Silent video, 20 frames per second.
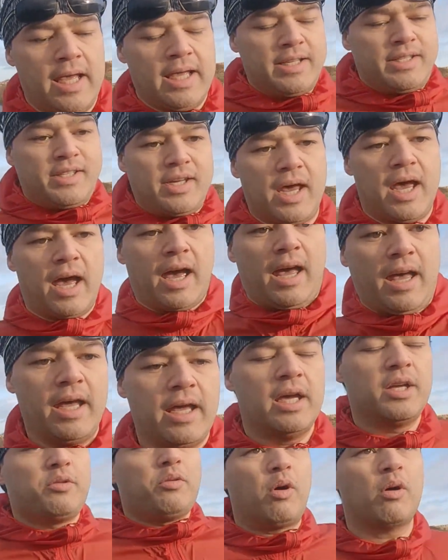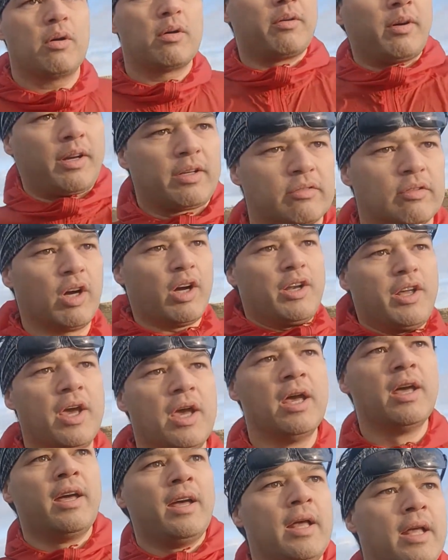pace is what we want to run
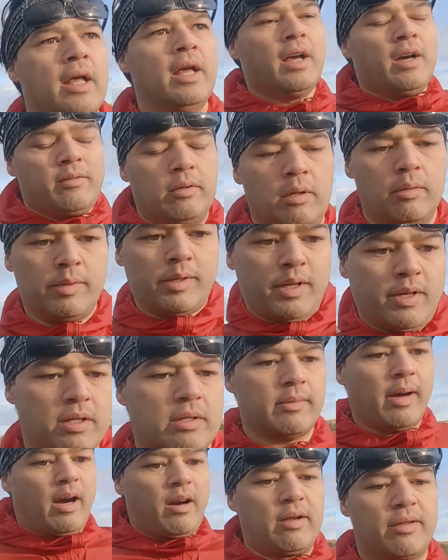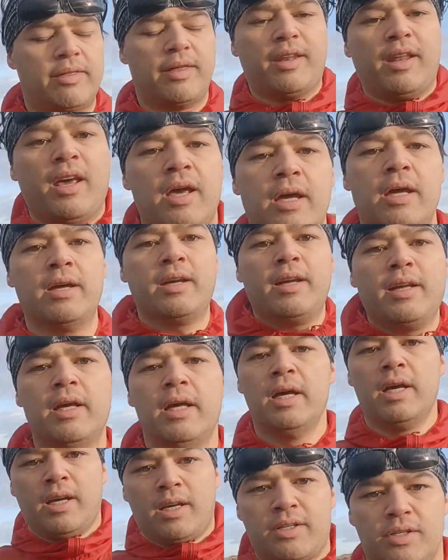when we're doing the marathon.
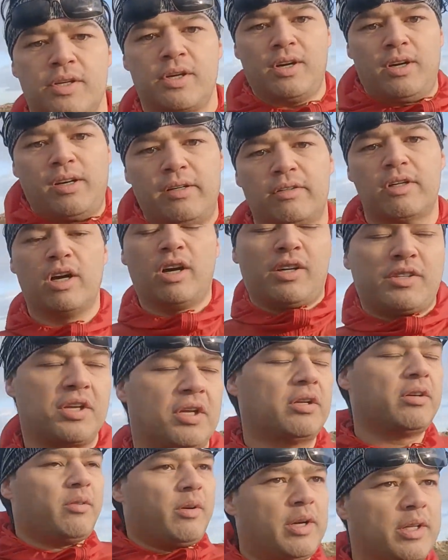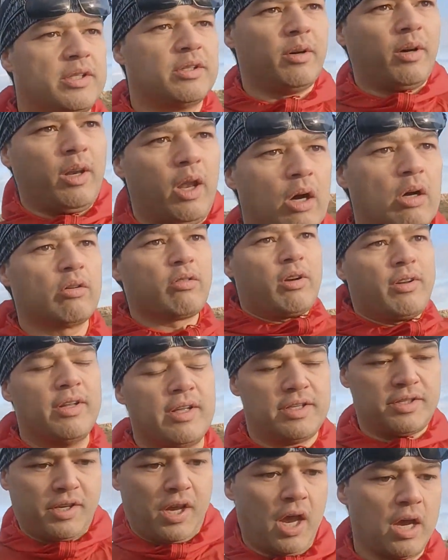So of course I don't want to do a long run
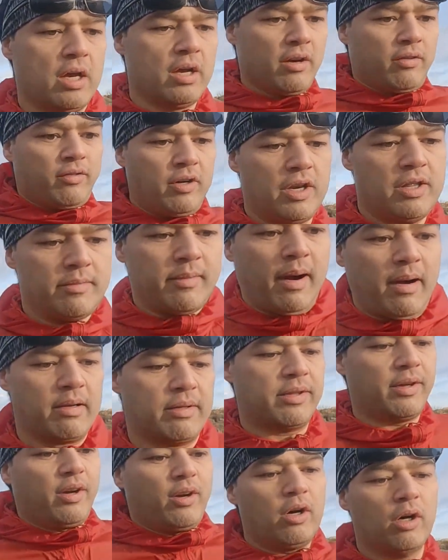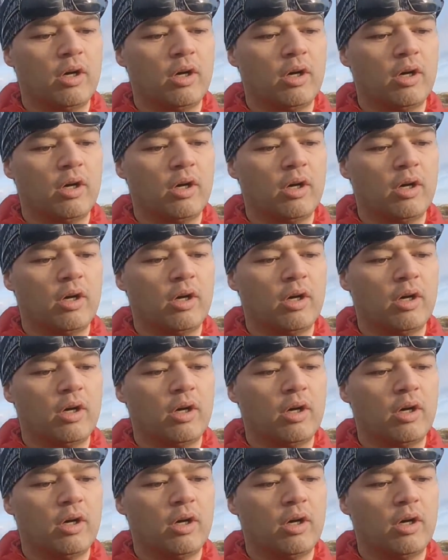that's running marathon